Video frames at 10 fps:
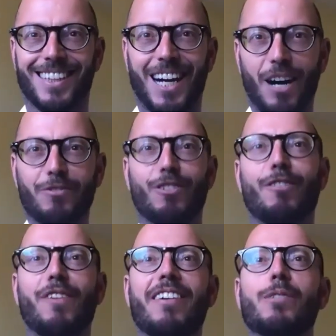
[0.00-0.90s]
After
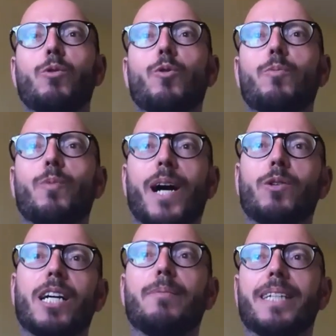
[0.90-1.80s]
a very warm
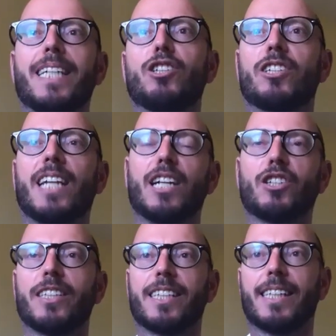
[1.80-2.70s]
welcome and
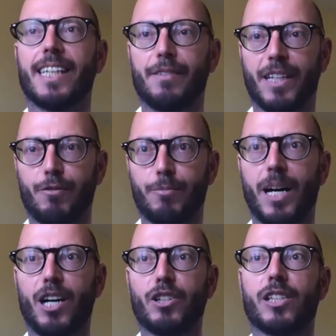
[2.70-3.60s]
introduction to the evening from
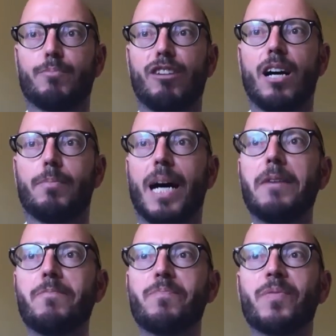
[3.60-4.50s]
Harsha Prabha,
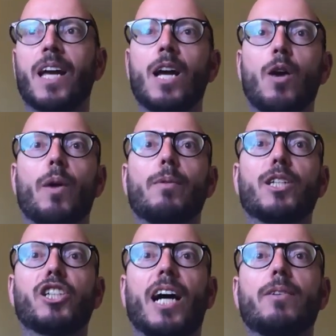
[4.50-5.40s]
we were
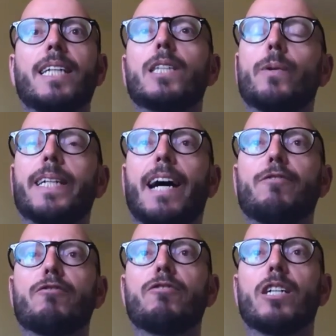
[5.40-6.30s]
shown into
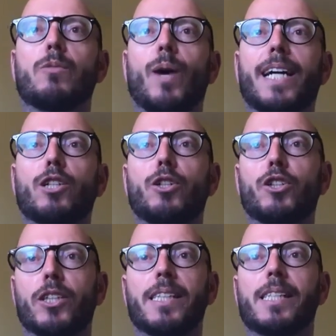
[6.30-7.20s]
another room where
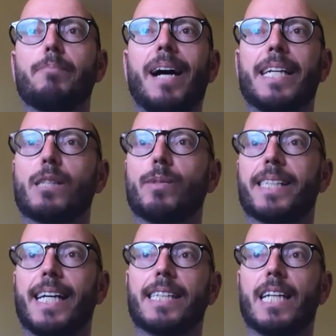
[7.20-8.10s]
cushions and mats were
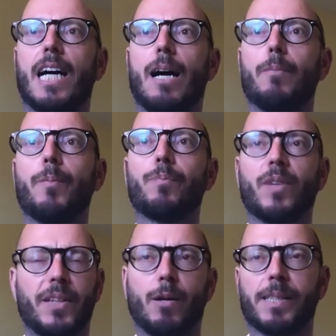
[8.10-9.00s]
set up.
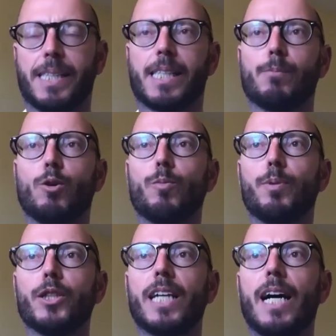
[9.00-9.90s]
There was a small
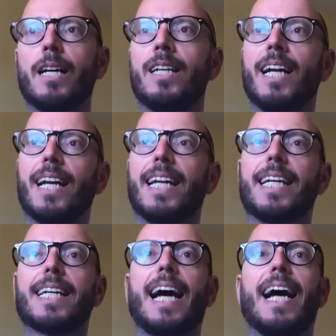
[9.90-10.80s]
Buddha,
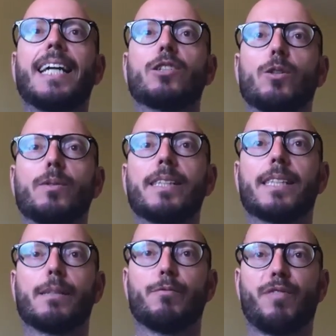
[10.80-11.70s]
lit
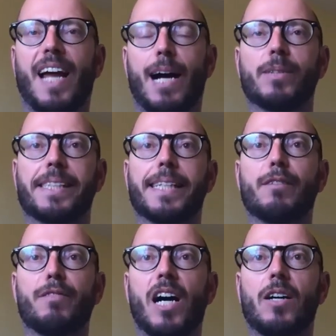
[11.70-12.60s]
candles, some flowers in
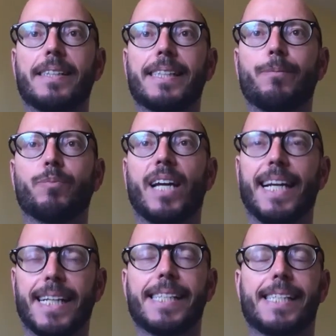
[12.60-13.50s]
a vase,
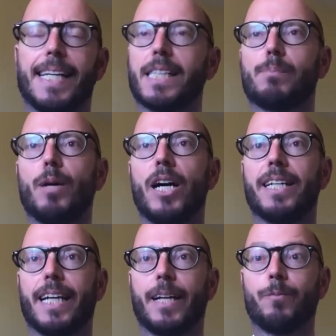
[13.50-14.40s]
incense
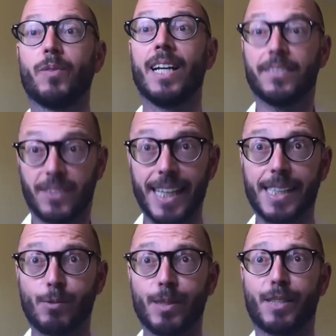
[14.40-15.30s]
burning.
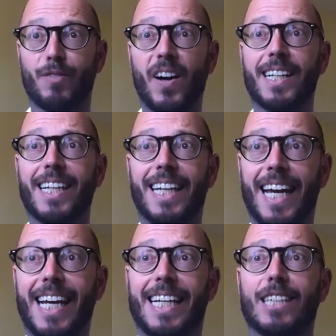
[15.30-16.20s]
This was finally
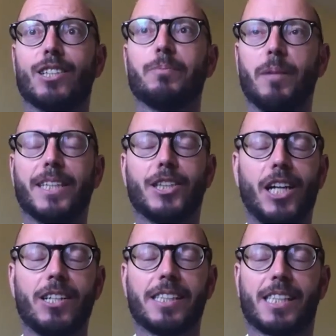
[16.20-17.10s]
it, my
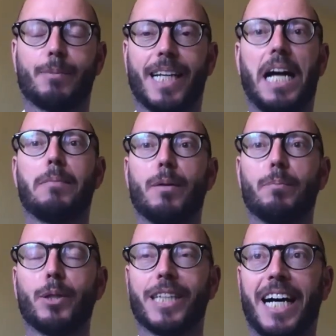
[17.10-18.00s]
chance to become a
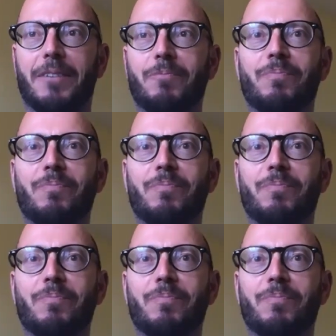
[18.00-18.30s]
Buddha.